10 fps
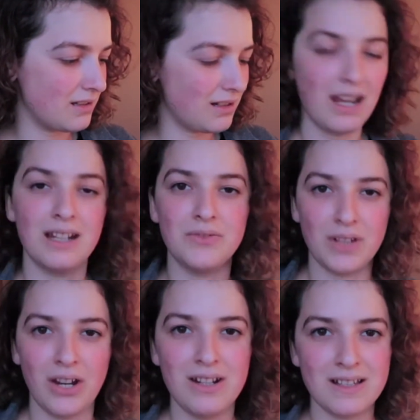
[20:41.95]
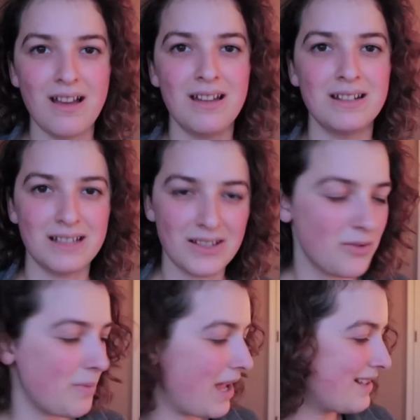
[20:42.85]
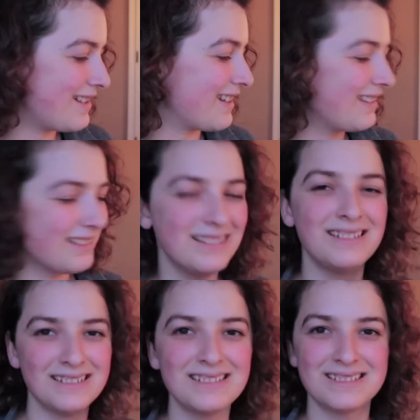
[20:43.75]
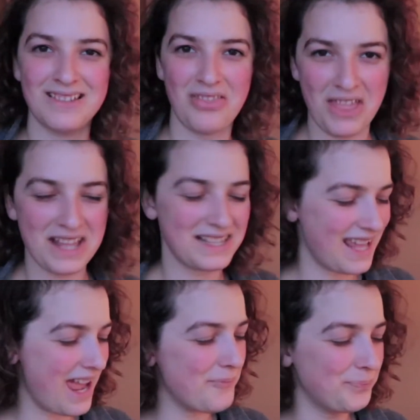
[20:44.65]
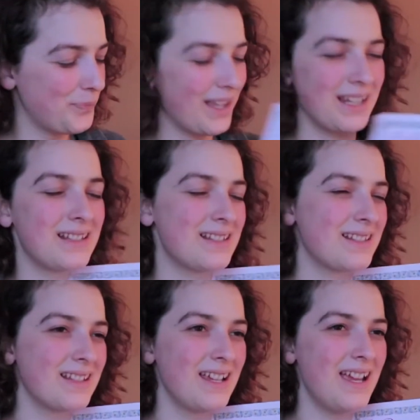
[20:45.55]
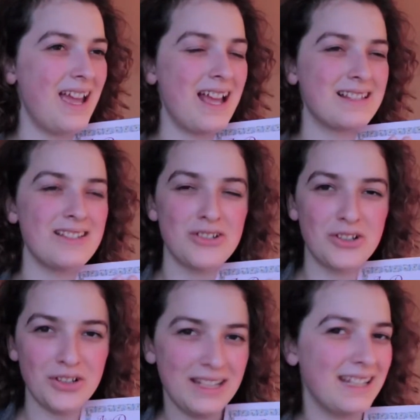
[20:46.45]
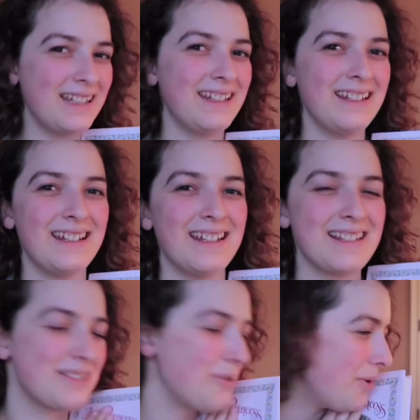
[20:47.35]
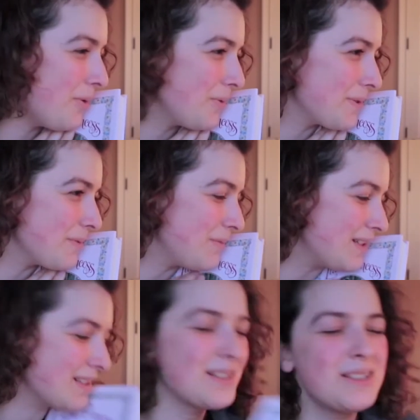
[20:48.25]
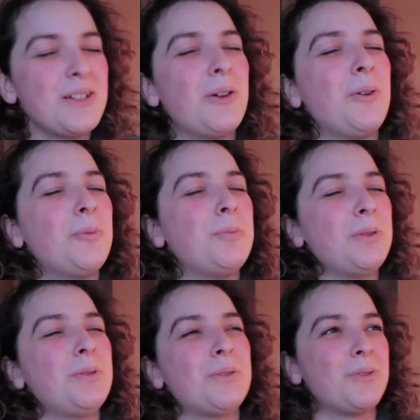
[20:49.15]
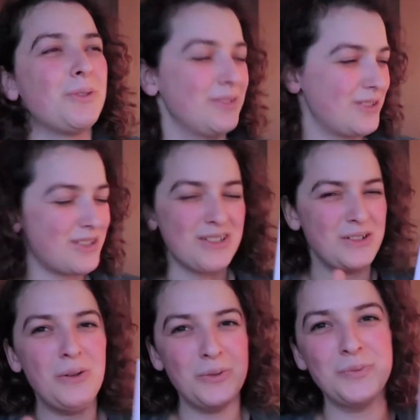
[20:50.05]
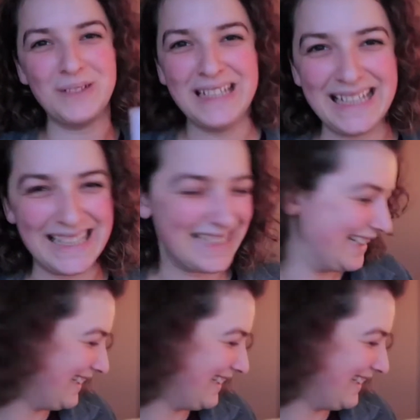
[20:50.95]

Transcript: kind of carries on and does her best, and that's that. And has such a good ending. It is so wholesome and so beautiful. Just go read it.